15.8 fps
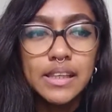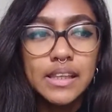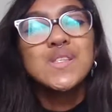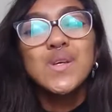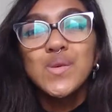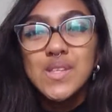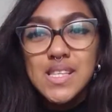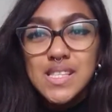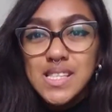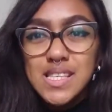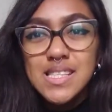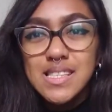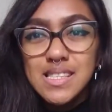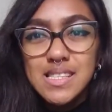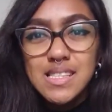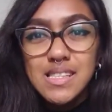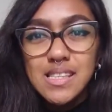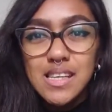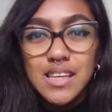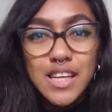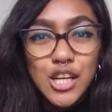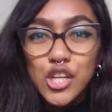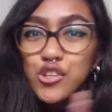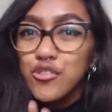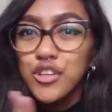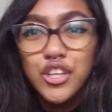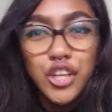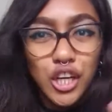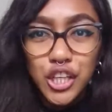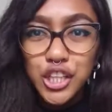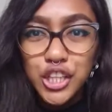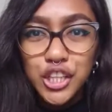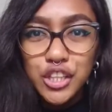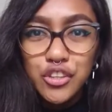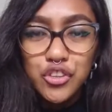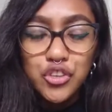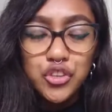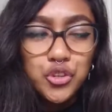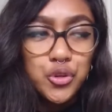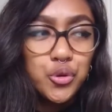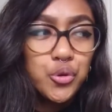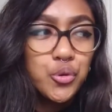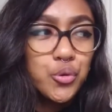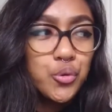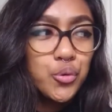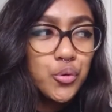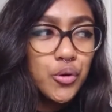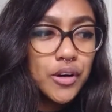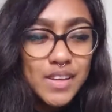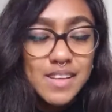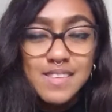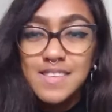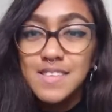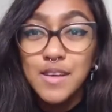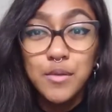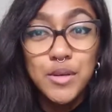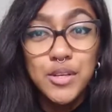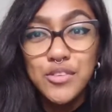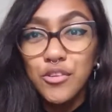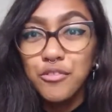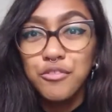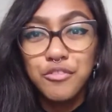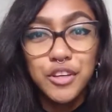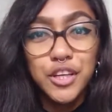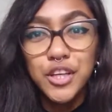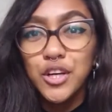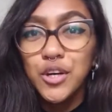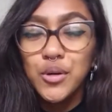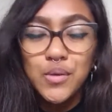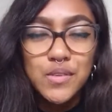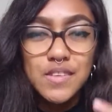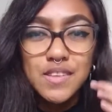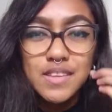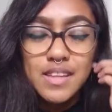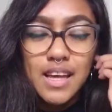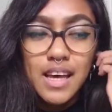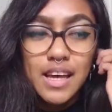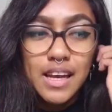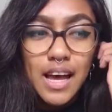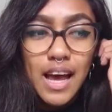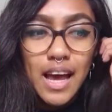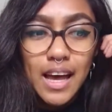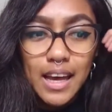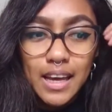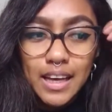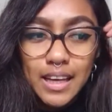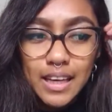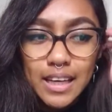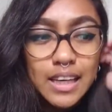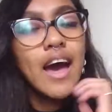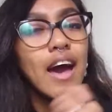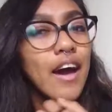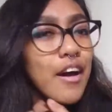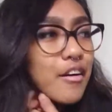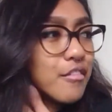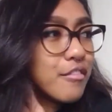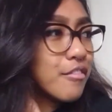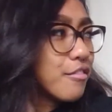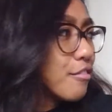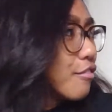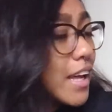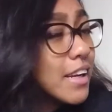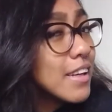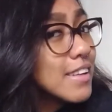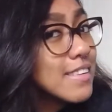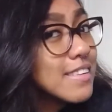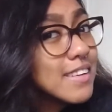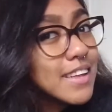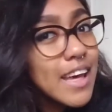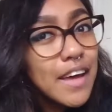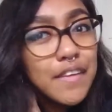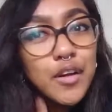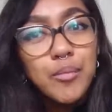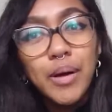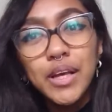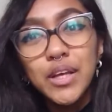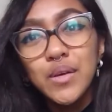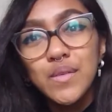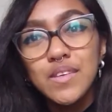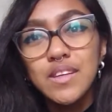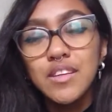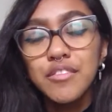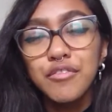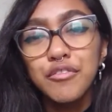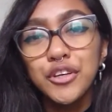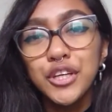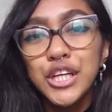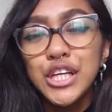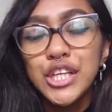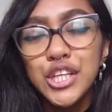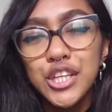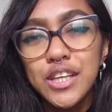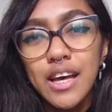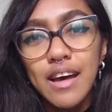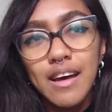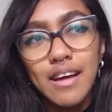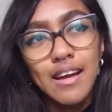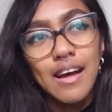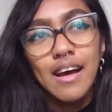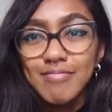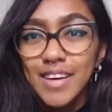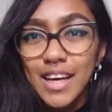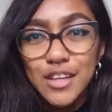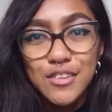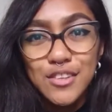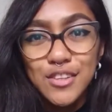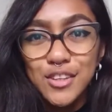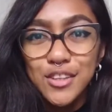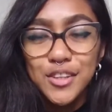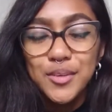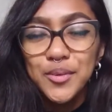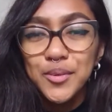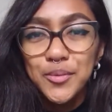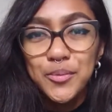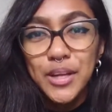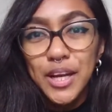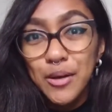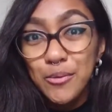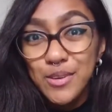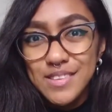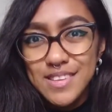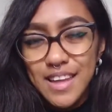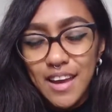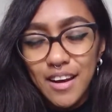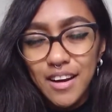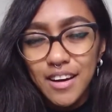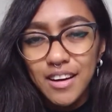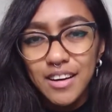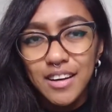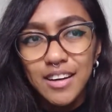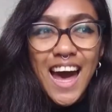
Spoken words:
So this is an introduction to a series of videos that I have edited together by using the footage that I took when I was there.